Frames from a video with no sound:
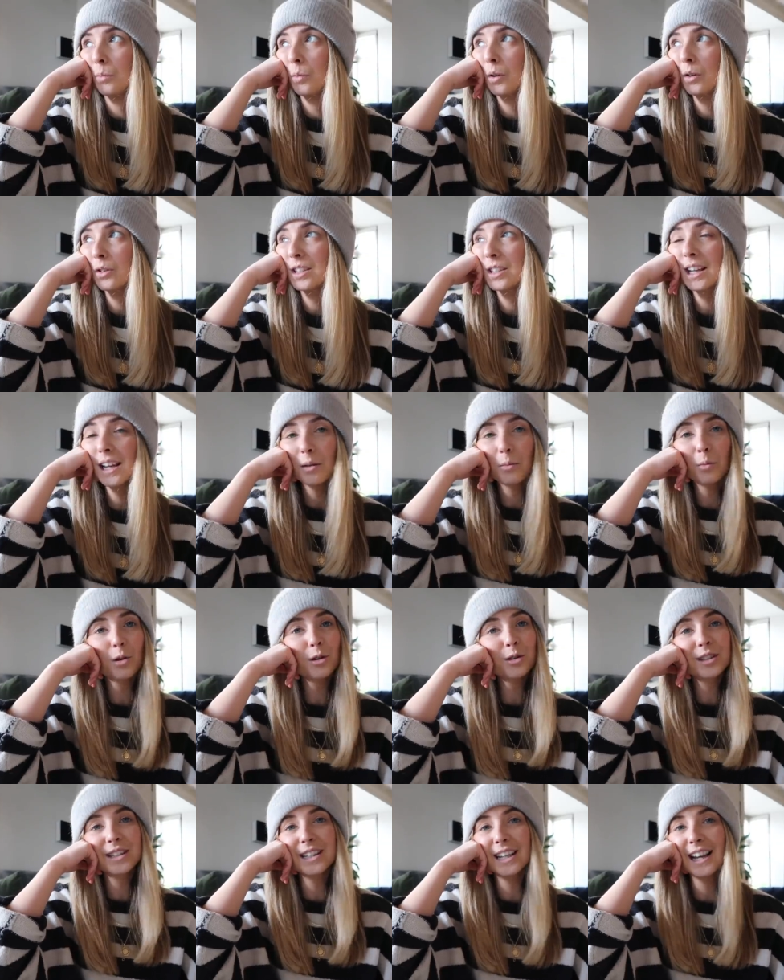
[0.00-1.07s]
We'll see, we'll
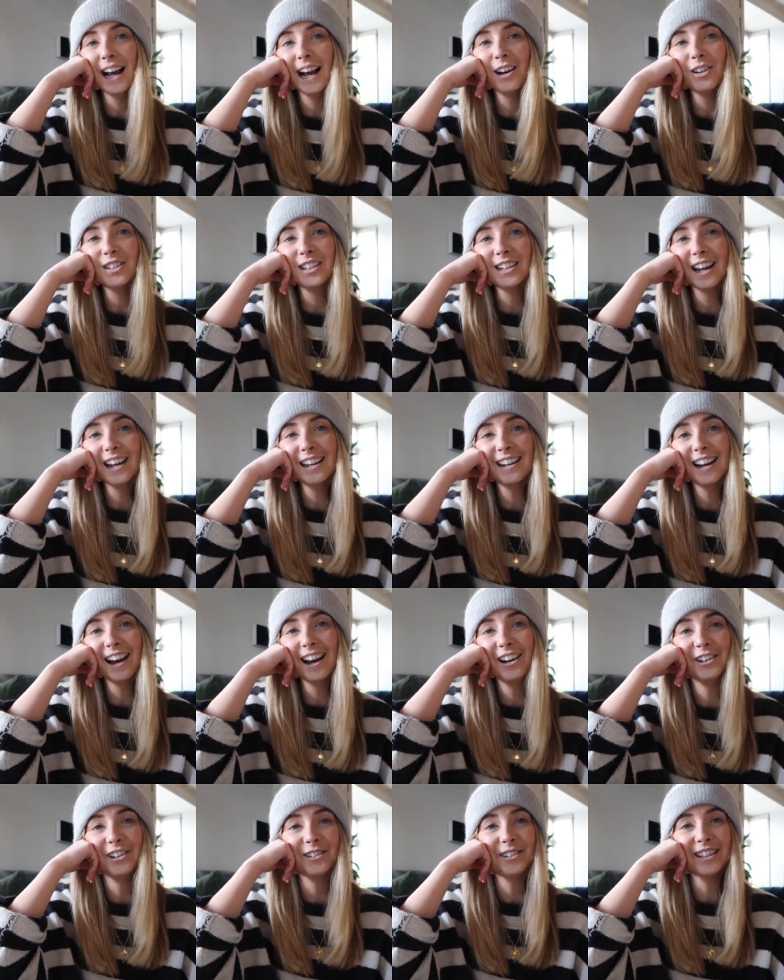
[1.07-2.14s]
see how today
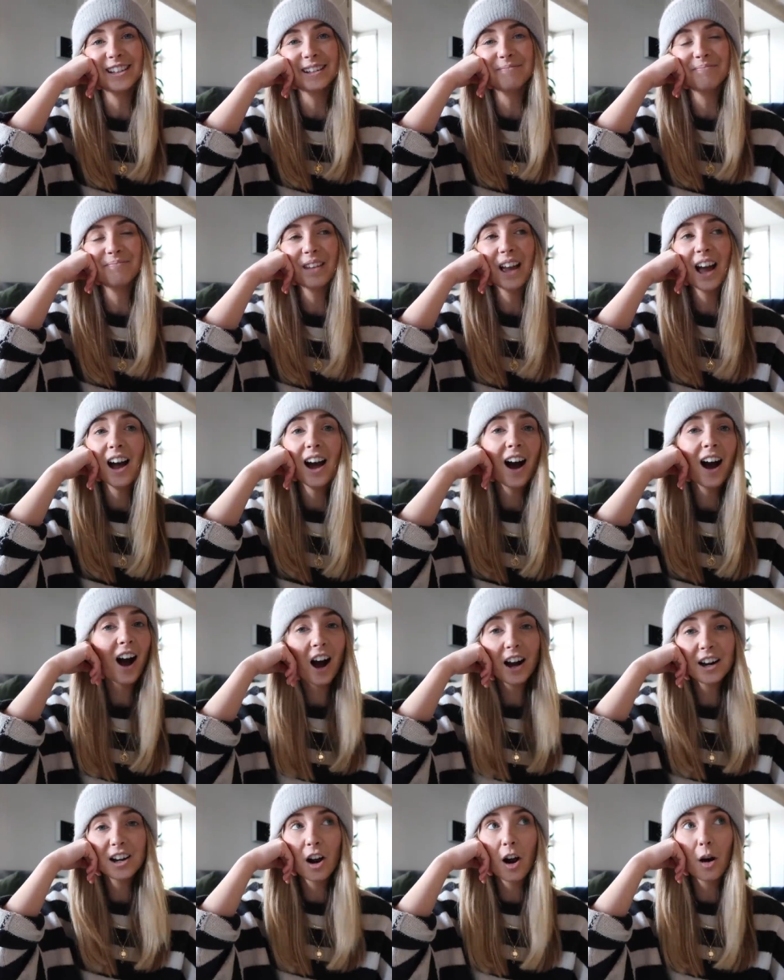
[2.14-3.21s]
goes.
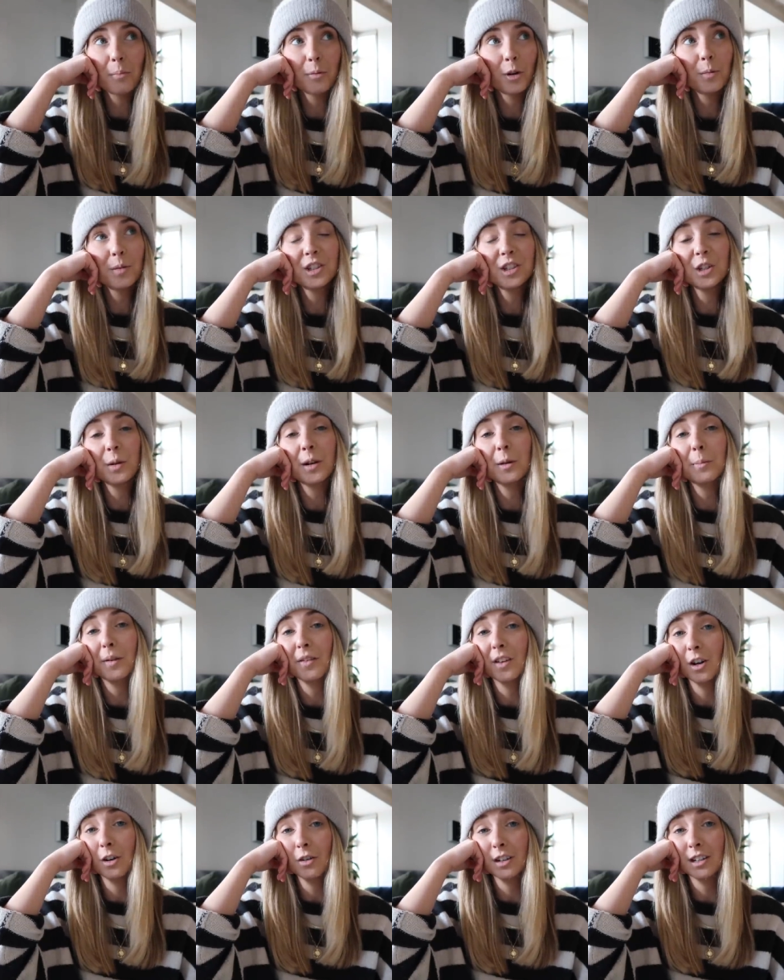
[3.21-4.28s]
I can't promise you it'll be
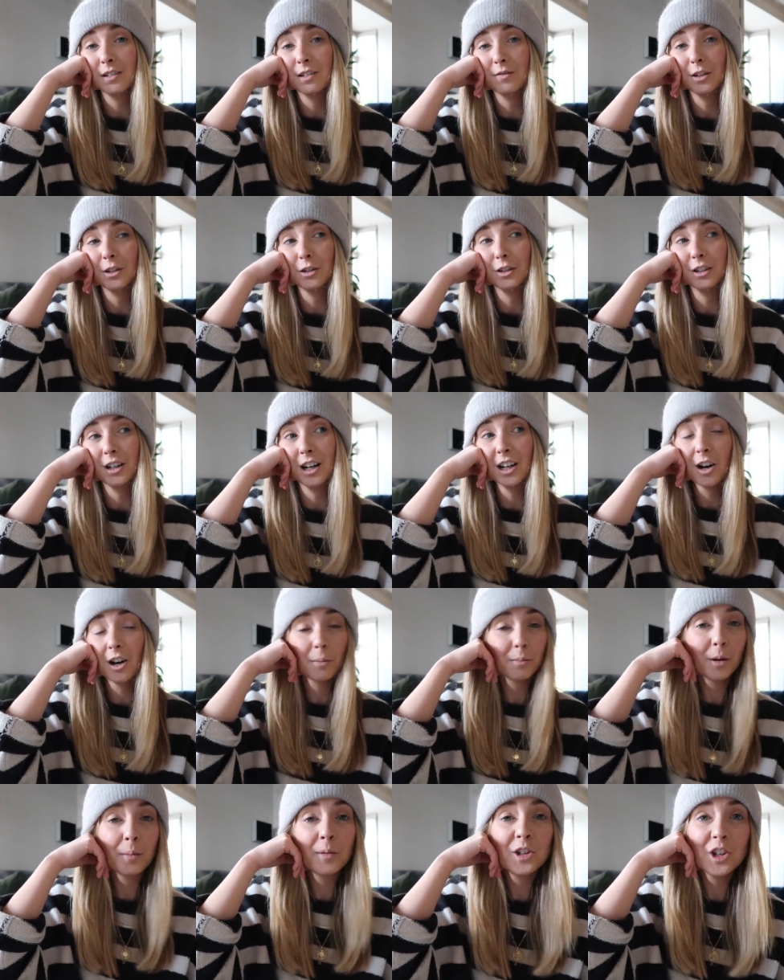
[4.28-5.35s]
the longest vlog. I
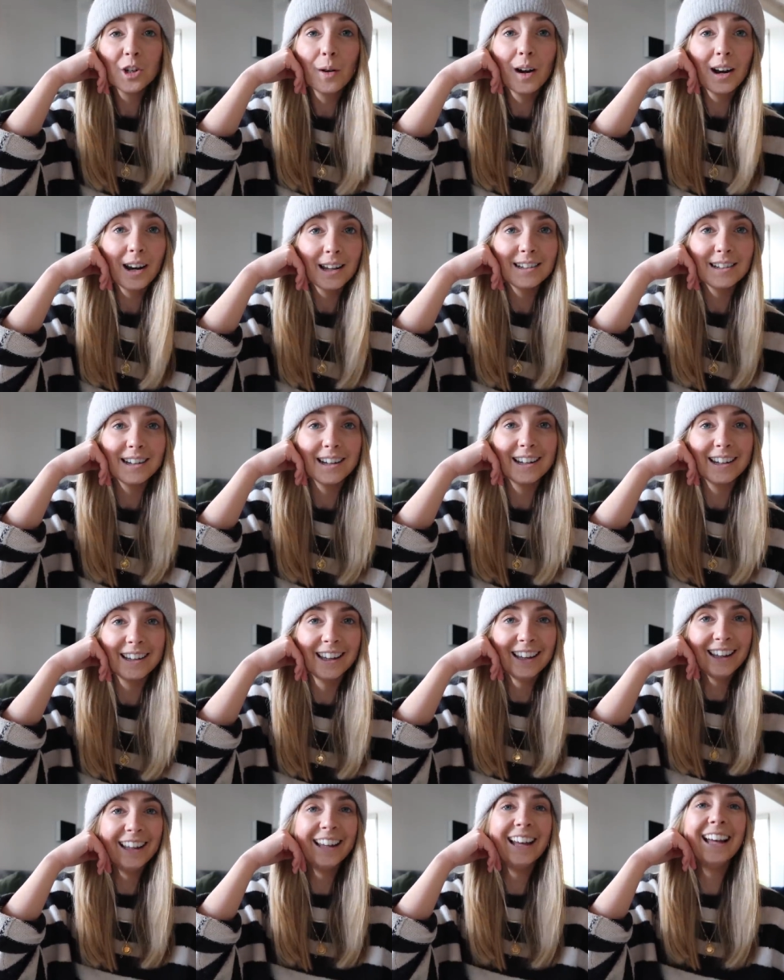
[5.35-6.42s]
can't promise you I'll end it.
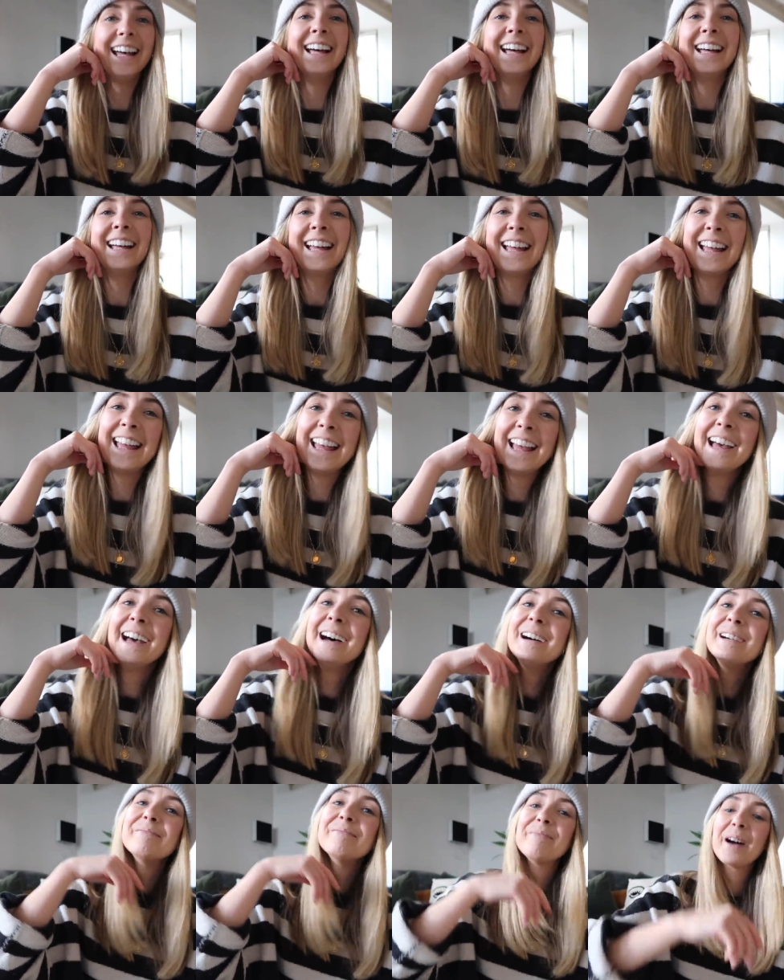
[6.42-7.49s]

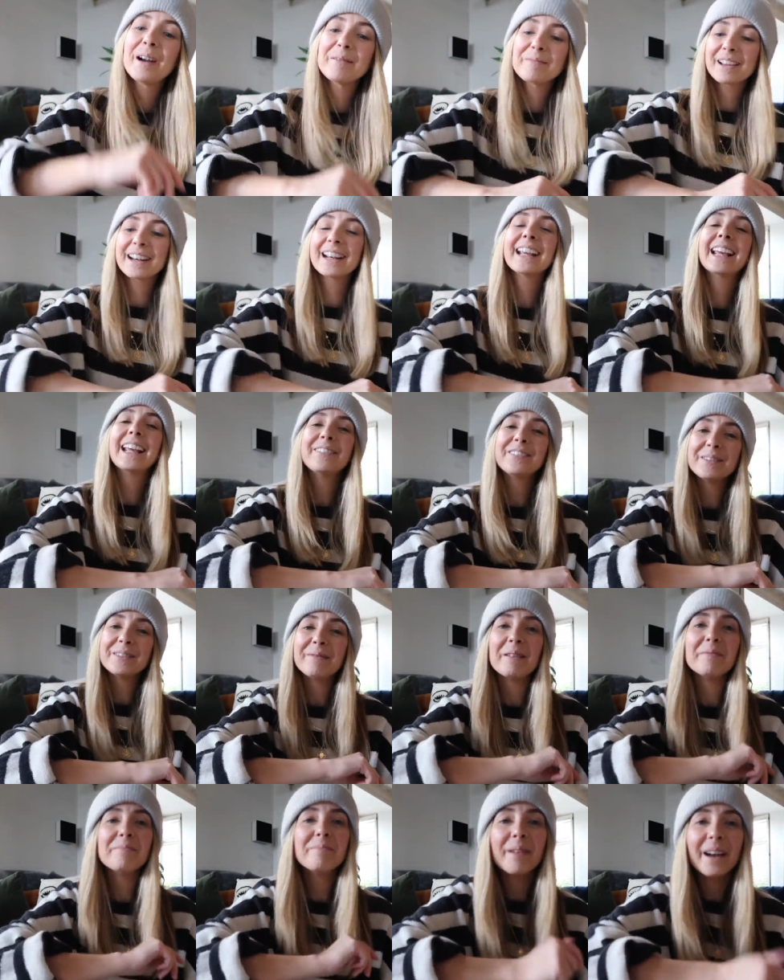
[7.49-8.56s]
But I'm gonna give it
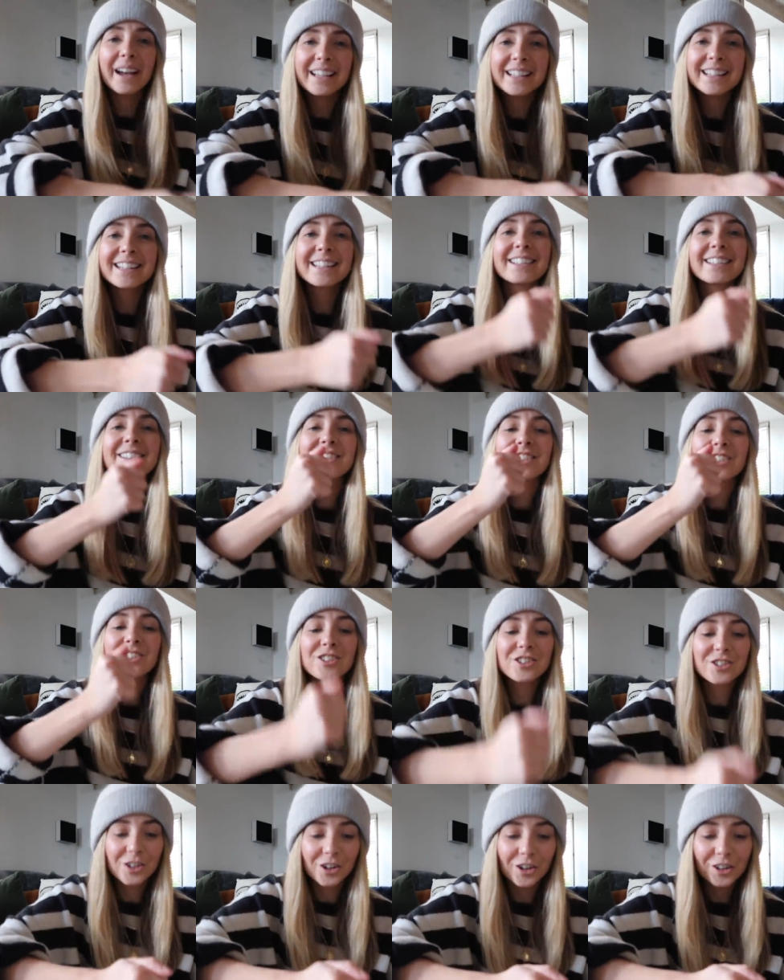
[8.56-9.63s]
my best
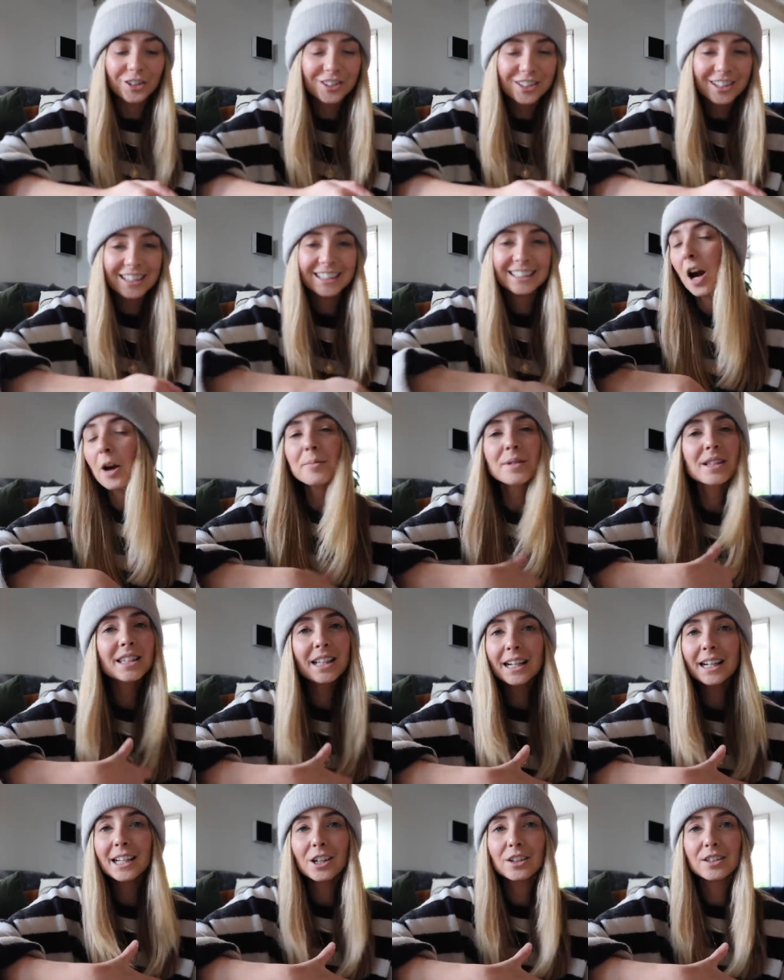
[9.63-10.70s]
shot. I'm
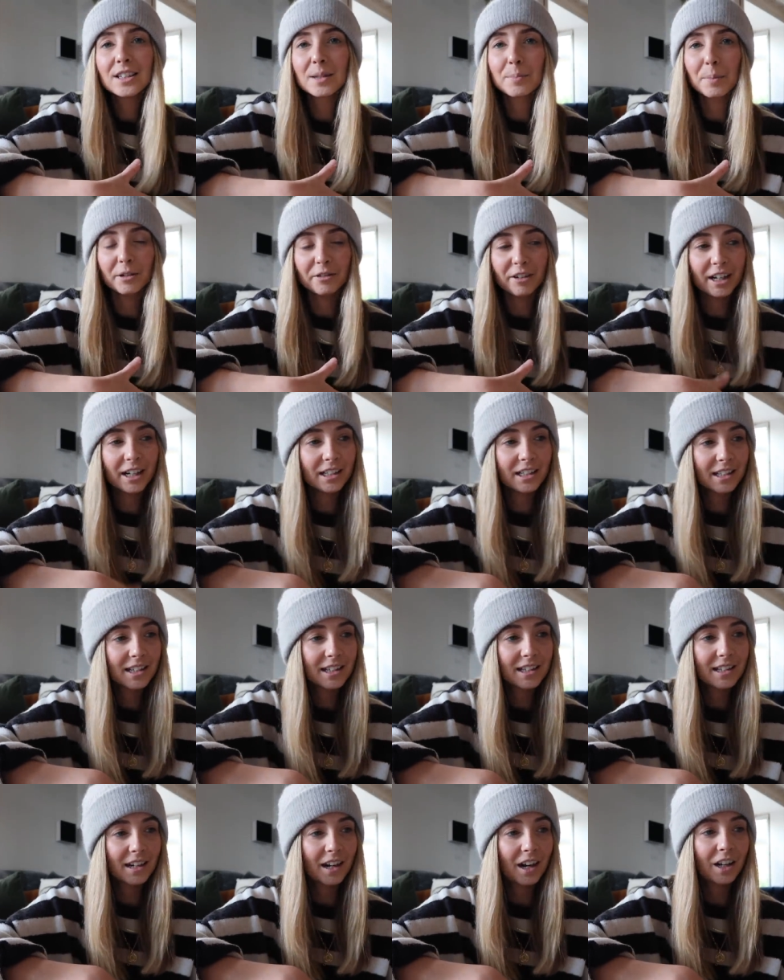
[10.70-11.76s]
still in good
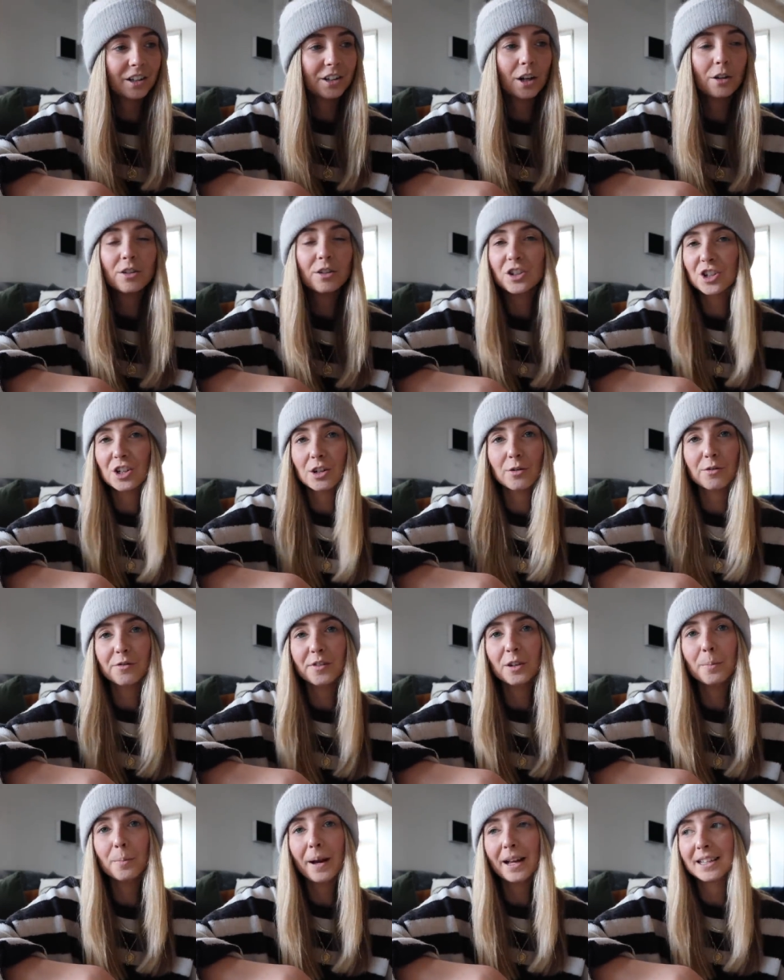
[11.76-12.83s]
spirits. I know that she'll
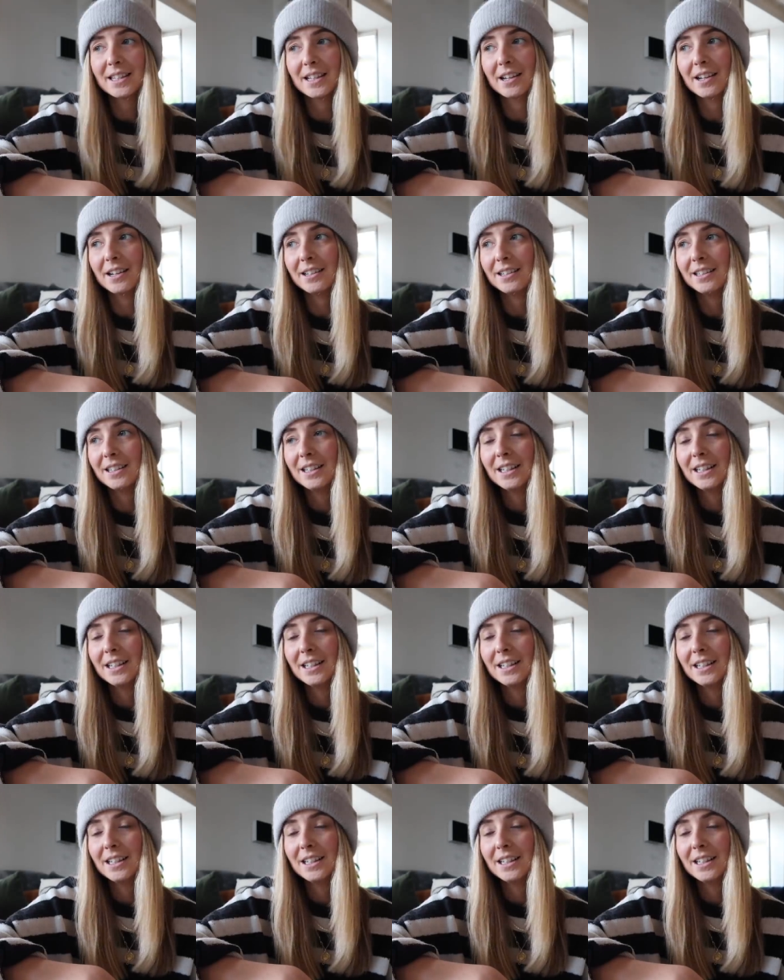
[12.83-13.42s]
feel better.